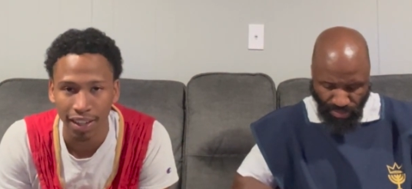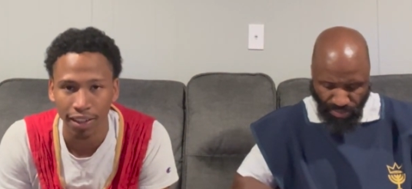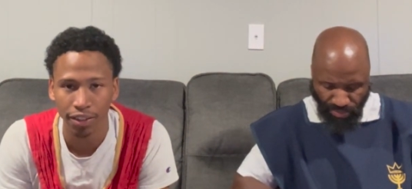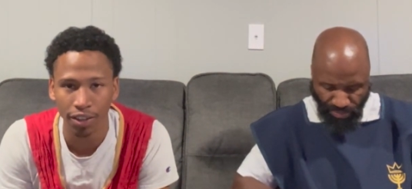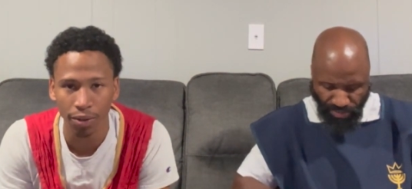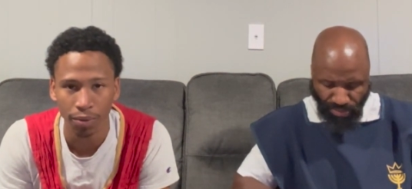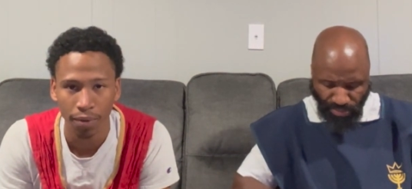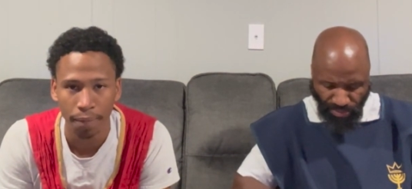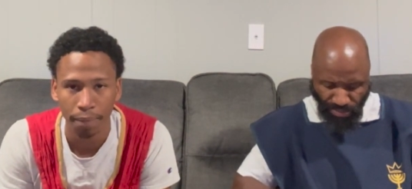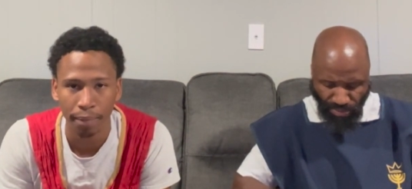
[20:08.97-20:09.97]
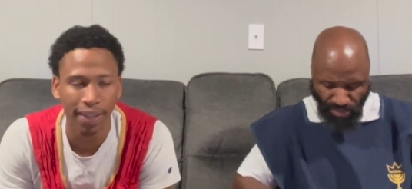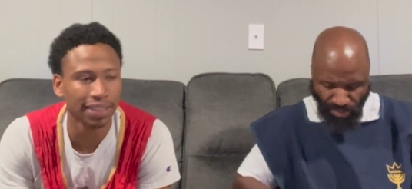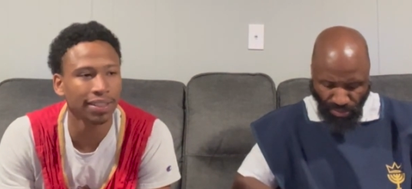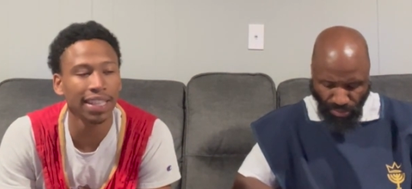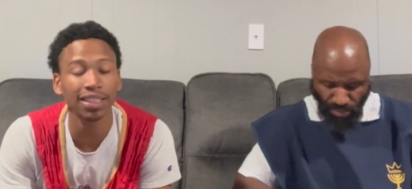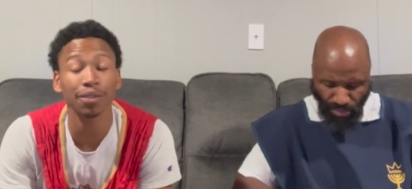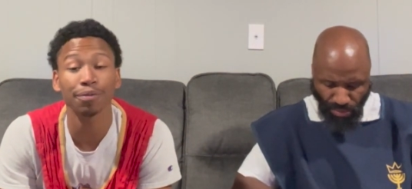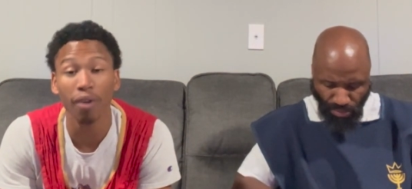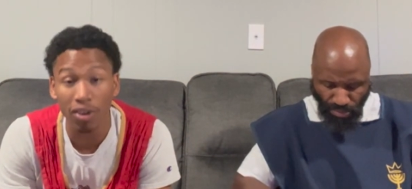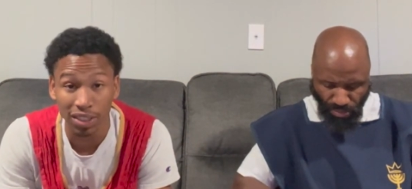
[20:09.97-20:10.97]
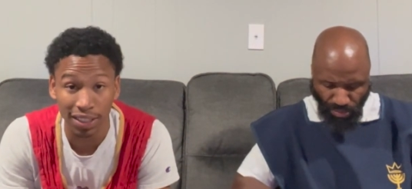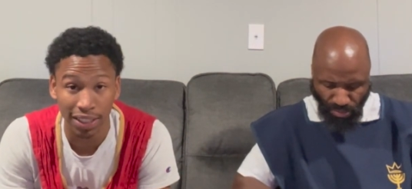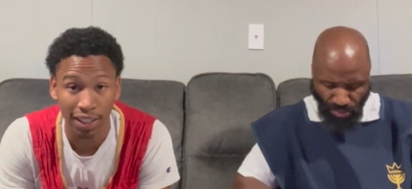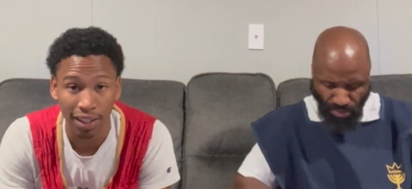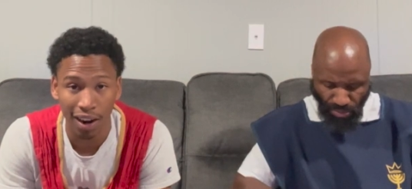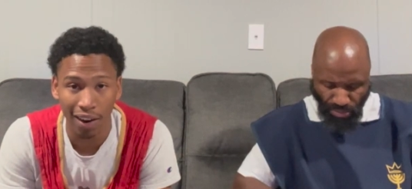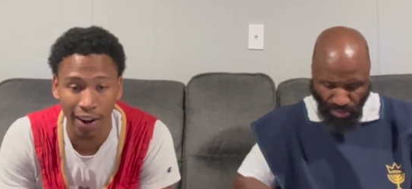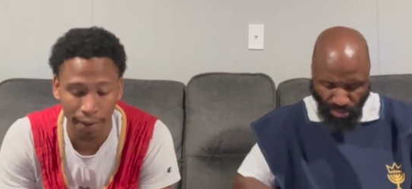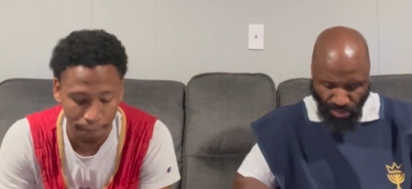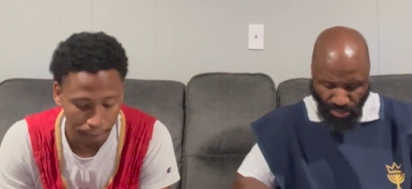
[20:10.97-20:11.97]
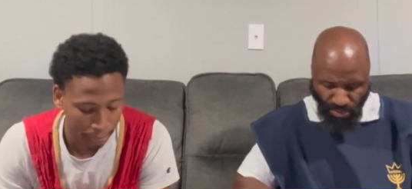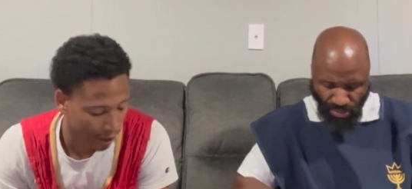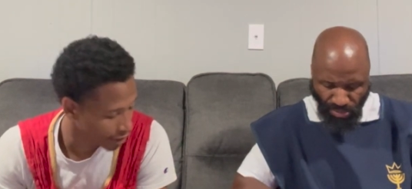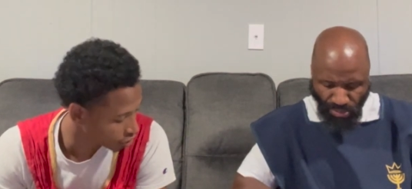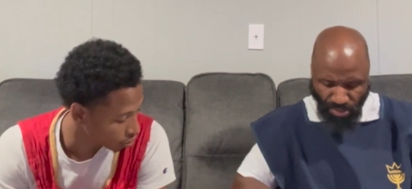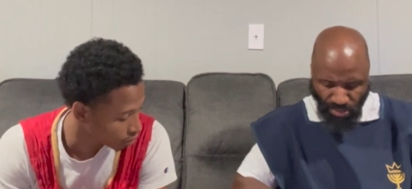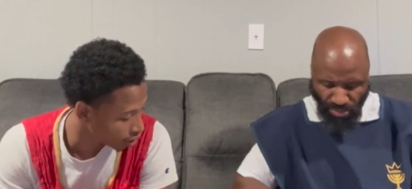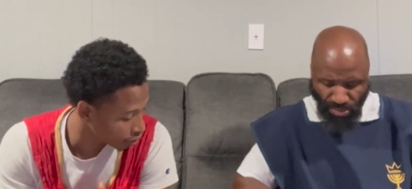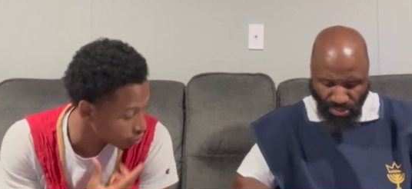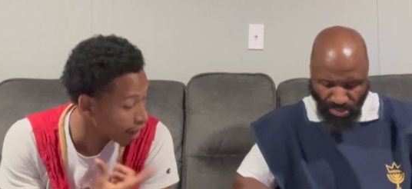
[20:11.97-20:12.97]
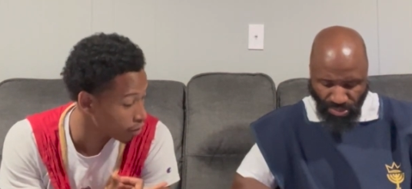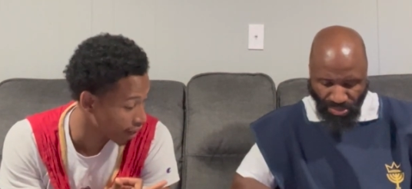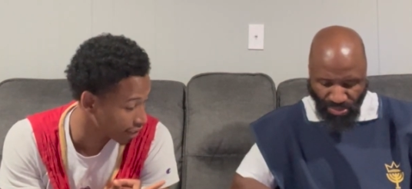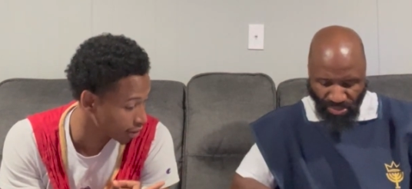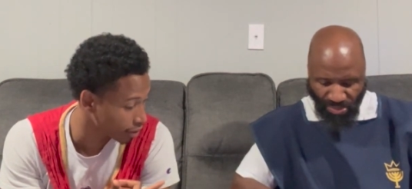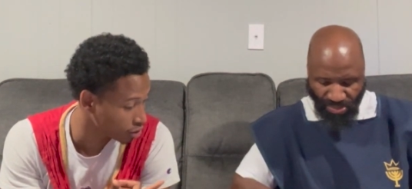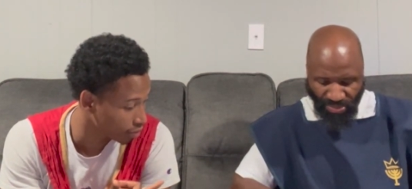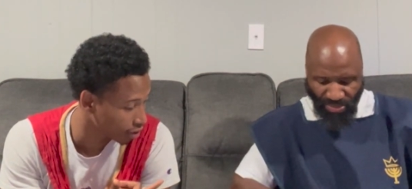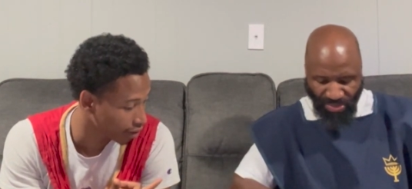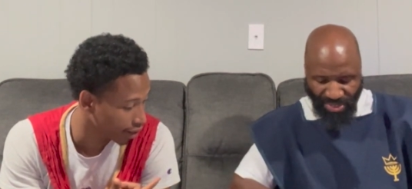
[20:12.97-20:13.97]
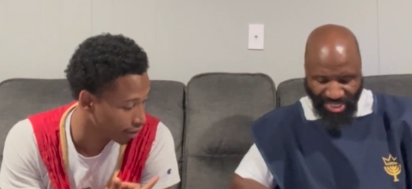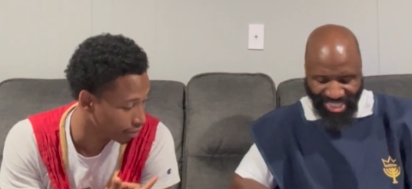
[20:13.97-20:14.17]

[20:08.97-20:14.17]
Speaker 1: You know, because they're teaching falsely. All right, so uh, you had you had something that you want to grab?